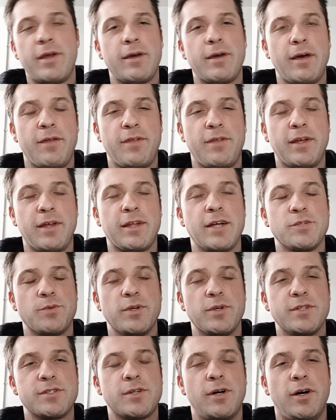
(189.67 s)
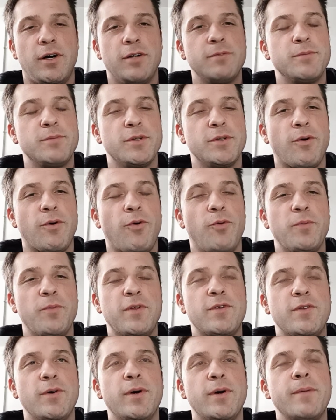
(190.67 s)
I think that's what it's called, but don't hold me
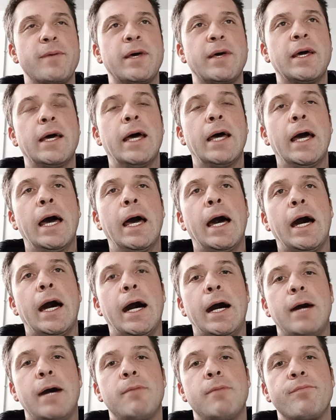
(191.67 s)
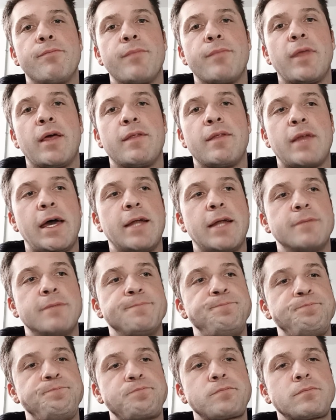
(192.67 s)
to it. And
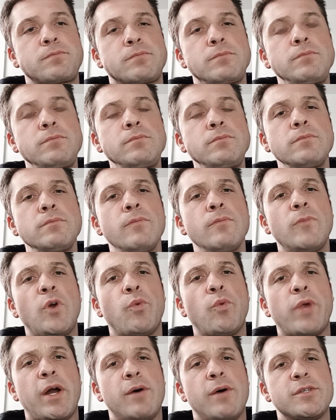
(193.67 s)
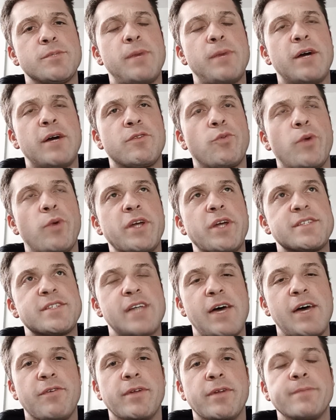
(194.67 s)
then when I was about
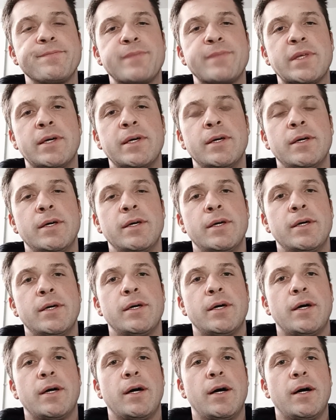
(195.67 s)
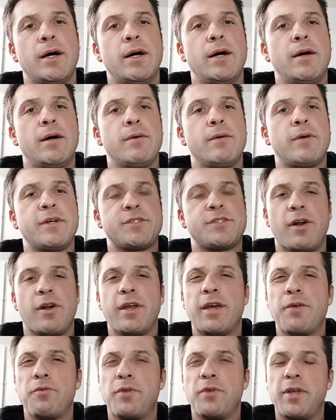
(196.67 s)
27, I started
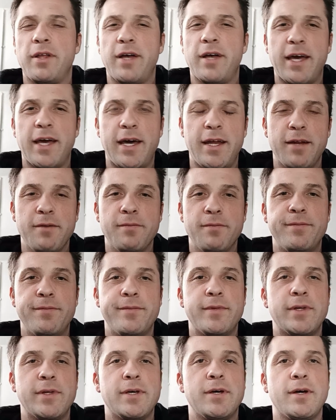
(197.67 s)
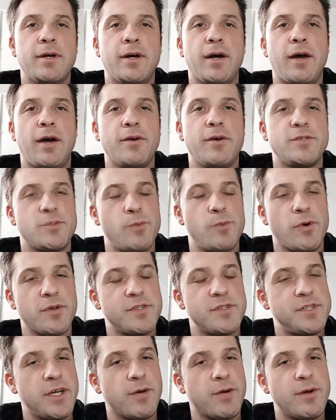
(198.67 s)
getting really lightheaded. I was smoking
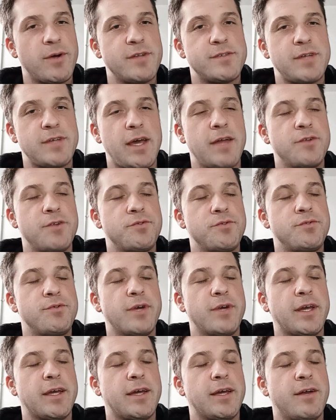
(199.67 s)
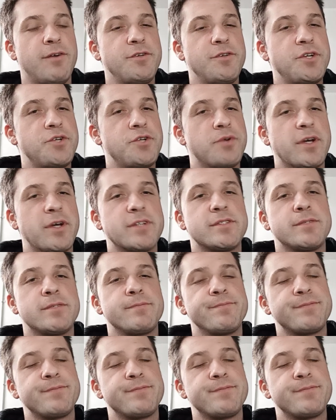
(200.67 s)
cigarettes and drinking energy drinks.